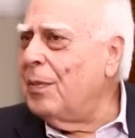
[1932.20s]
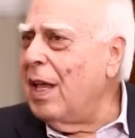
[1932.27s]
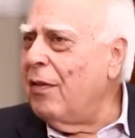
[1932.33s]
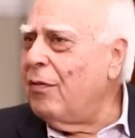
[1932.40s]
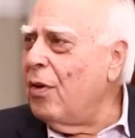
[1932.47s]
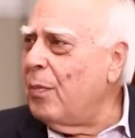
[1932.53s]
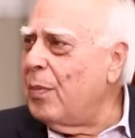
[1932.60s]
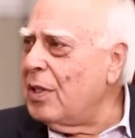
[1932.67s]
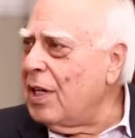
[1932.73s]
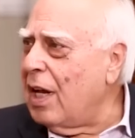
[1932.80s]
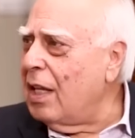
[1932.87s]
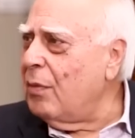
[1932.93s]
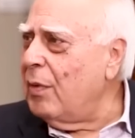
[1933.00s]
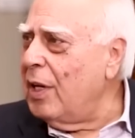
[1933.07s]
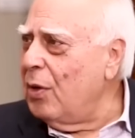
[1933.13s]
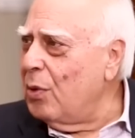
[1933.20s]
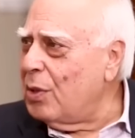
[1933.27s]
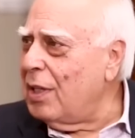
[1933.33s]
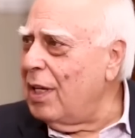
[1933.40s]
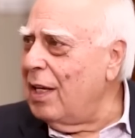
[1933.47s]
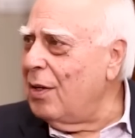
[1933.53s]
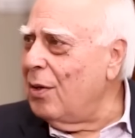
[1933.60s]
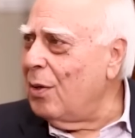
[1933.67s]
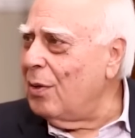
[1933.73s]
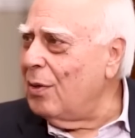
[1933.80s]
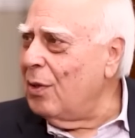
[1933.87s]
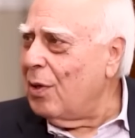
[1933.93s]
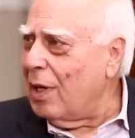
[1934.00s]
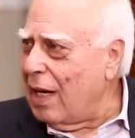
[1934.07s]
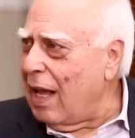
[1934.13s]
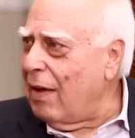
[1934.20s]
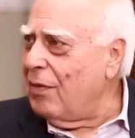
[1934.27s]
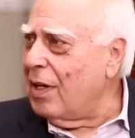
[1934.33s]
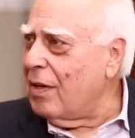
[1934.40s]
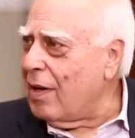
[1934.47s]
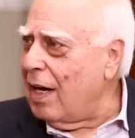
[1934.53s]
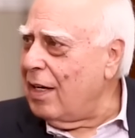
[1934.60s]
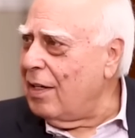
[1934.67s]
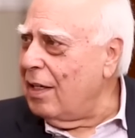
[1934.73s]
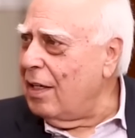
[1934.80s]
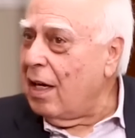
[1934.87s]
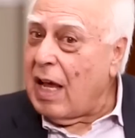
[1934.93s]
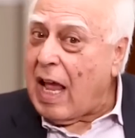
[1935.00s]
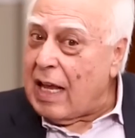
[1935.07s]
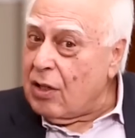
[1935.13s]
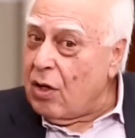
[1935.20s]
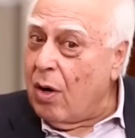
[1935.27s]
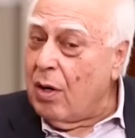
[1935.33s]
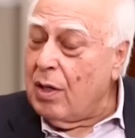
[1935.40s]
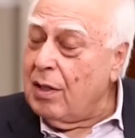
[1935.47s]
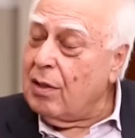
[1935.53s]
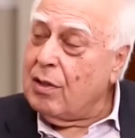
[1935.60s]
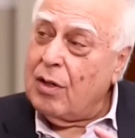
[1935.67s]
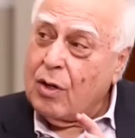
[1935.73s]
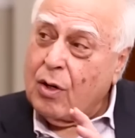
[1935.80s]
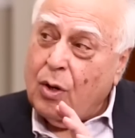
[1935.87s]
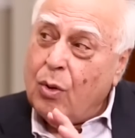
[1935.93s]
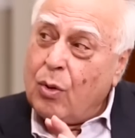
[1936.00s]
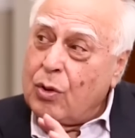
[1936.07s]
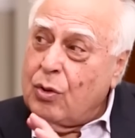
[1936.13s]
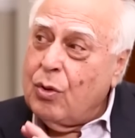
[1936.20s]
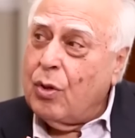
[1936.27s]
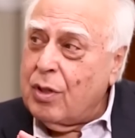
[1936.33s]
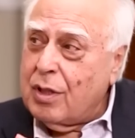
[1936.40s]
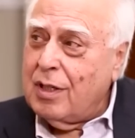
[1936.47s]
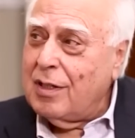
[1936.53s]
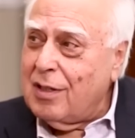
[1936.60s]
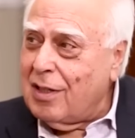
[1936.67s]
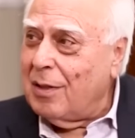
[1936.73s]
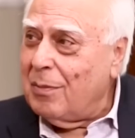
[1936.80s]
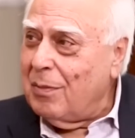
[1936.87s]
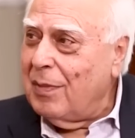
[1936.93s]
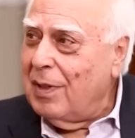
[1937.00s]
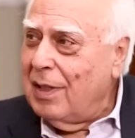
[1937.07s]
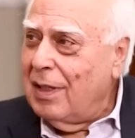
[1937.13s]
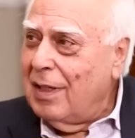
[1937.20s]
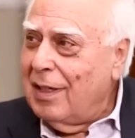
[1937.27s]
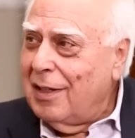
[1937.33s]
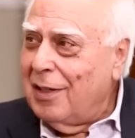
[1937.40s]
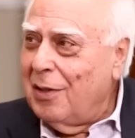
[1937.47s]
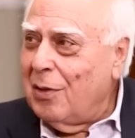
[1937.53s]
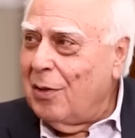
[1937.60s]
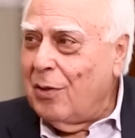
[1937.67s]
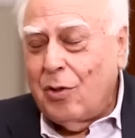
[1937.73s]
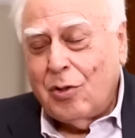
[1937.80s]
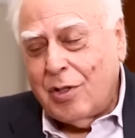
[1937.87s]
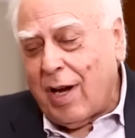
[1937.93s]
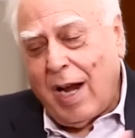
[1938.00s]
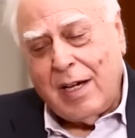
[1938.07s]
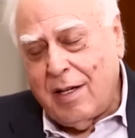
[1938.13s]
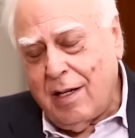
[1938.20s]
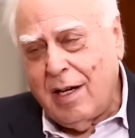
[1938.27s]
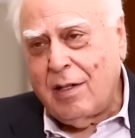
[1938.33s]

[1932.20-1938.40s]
Therefore, Prashant, when you say no, you can have the criteria. As as it's a closed-door system, those criteria